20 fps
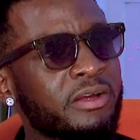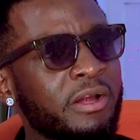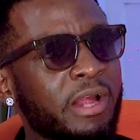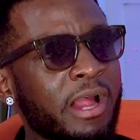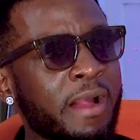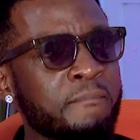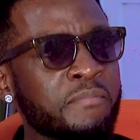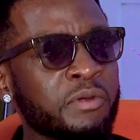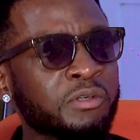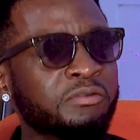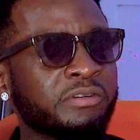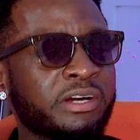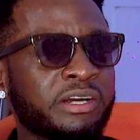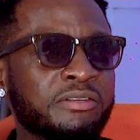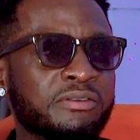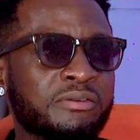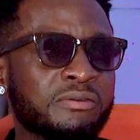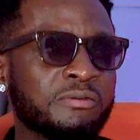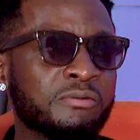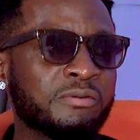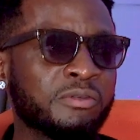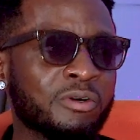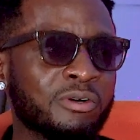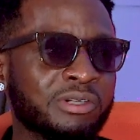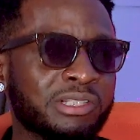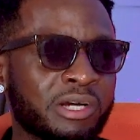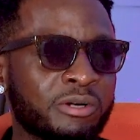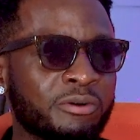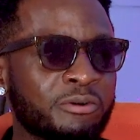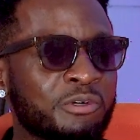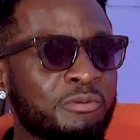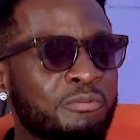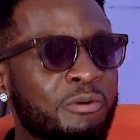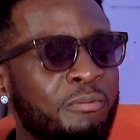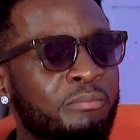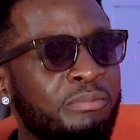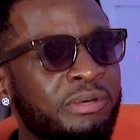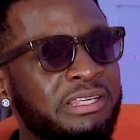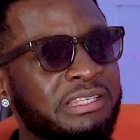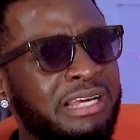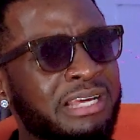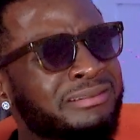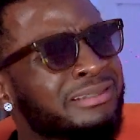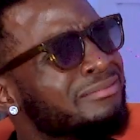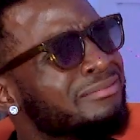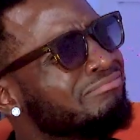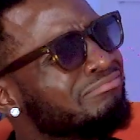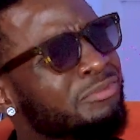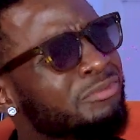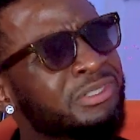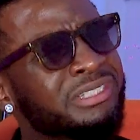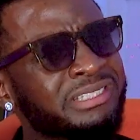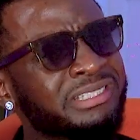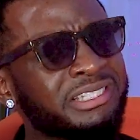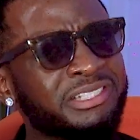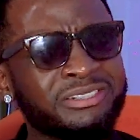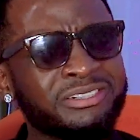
I'm not trying to talk down on you, but please." I say, "What is it? Just